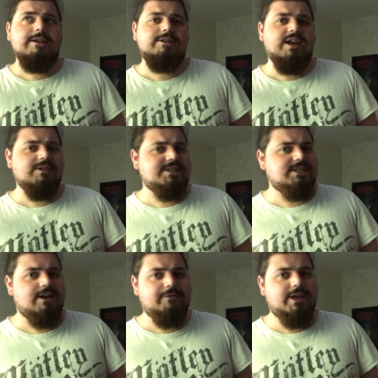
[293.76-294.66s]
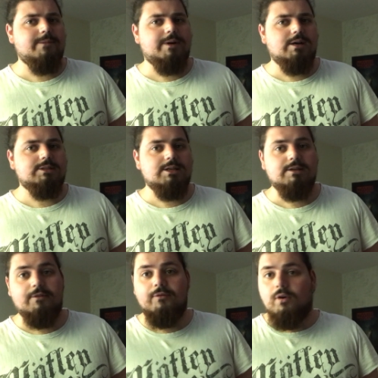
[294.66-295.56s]
there is something about
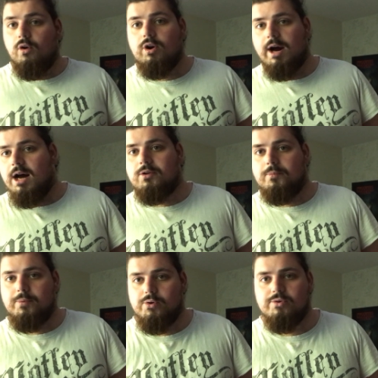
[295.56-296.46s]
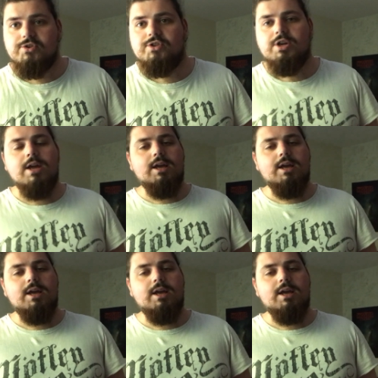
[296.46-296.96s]
the four other books